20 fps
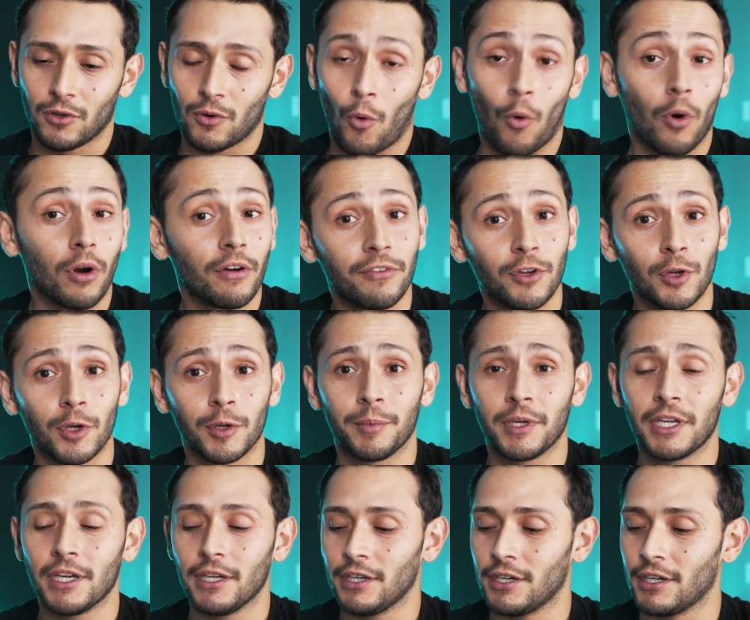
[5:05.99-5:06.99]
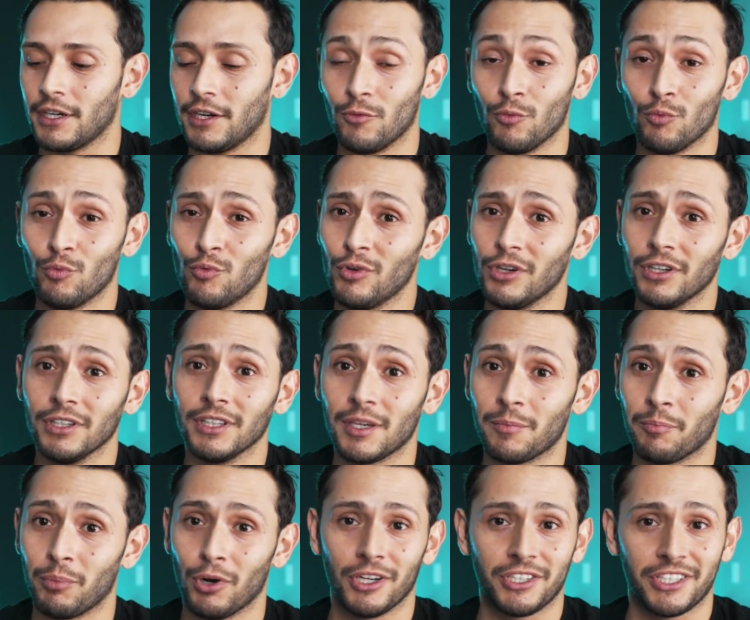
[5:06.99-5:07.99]
Or if you're a beginner, it really
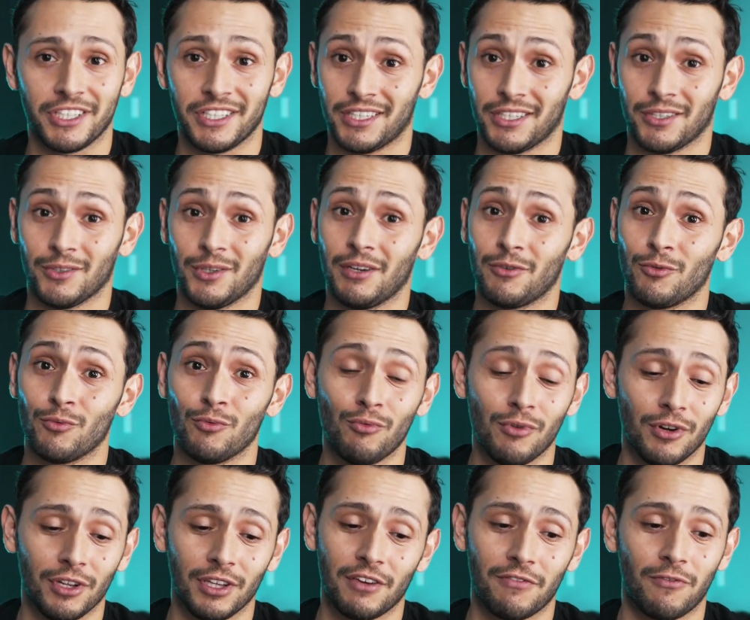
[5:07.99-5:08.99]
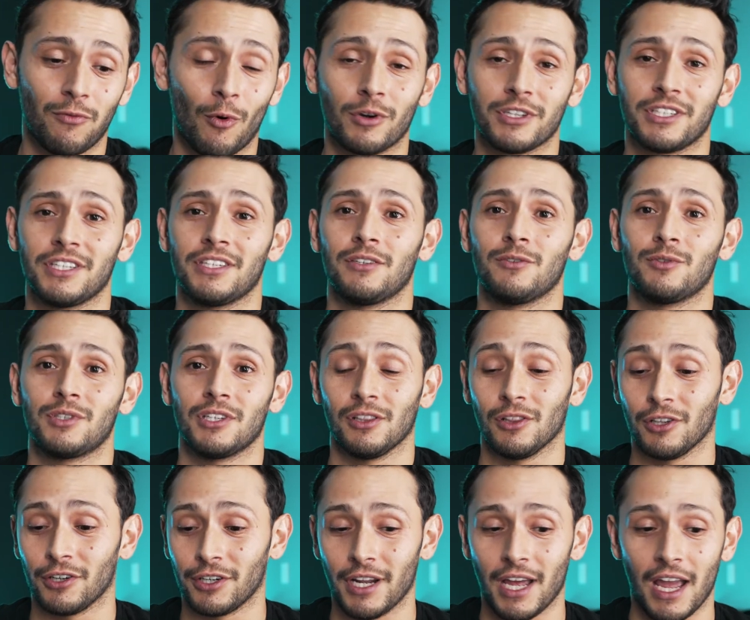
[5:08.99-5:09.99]
pushes you. It really forces you to
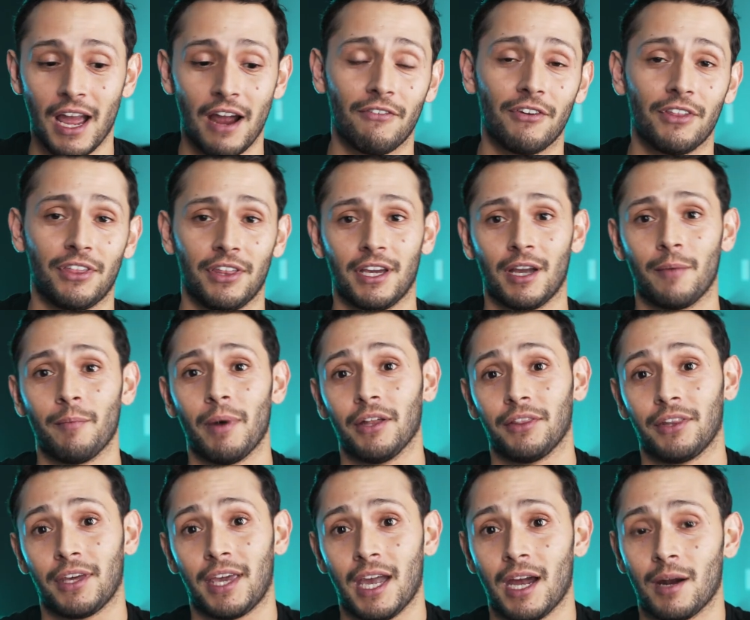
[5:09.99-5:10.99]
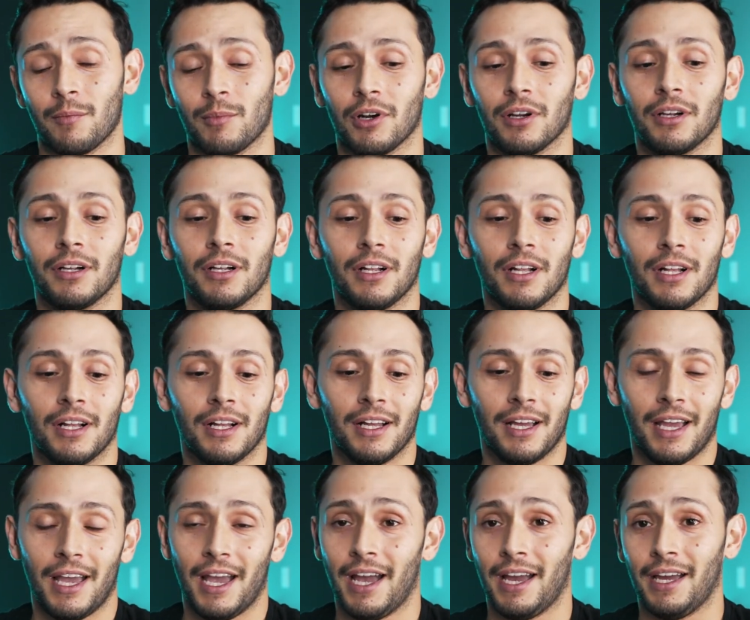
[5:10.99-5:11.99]
learn everything about the camera
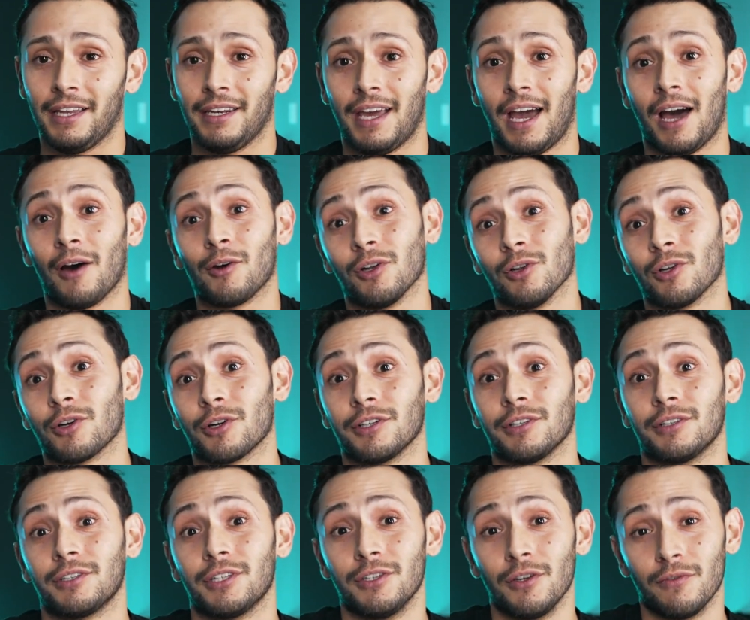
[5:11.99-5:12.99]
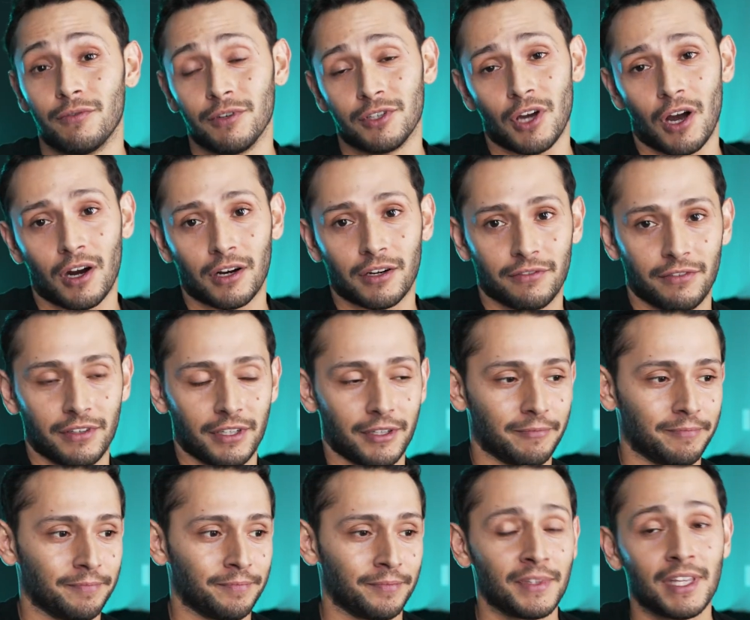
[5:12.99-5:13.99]
and how to learn to do photography.
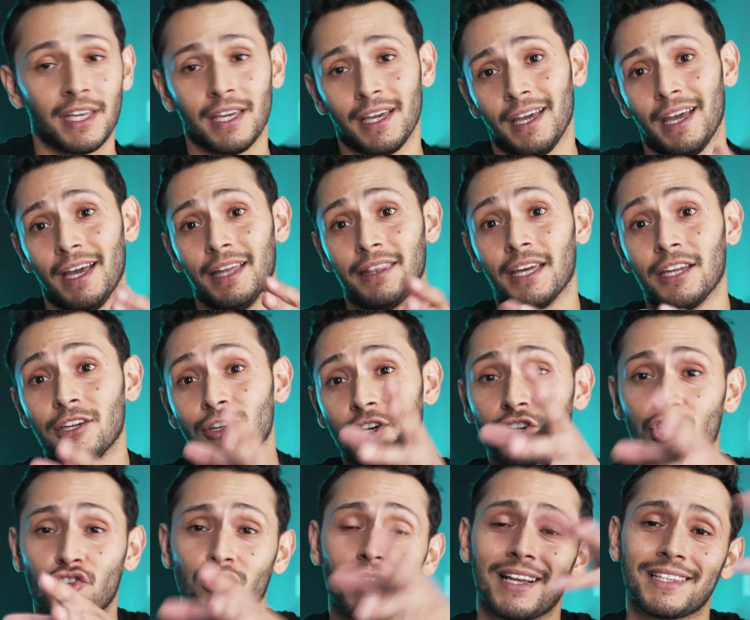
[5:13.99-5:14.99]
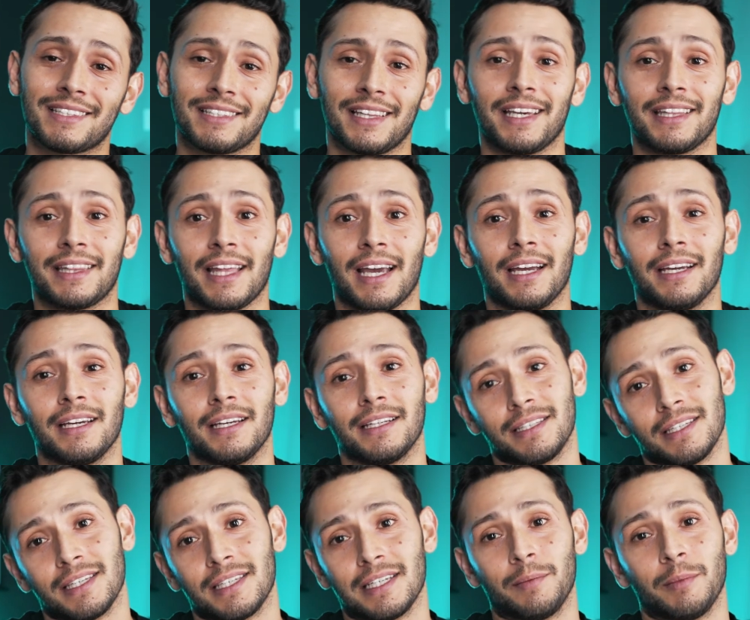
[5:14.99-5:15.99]
And then you can translate that
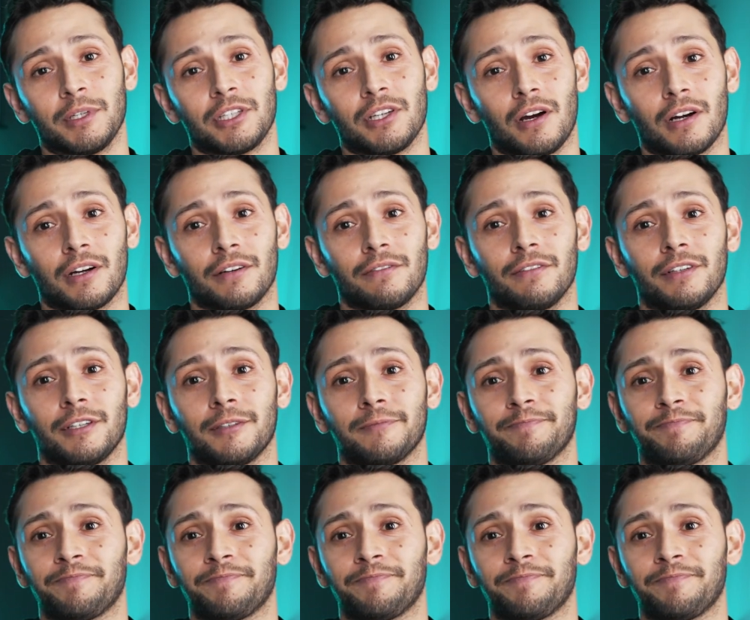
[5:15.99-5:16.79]
into cinematography.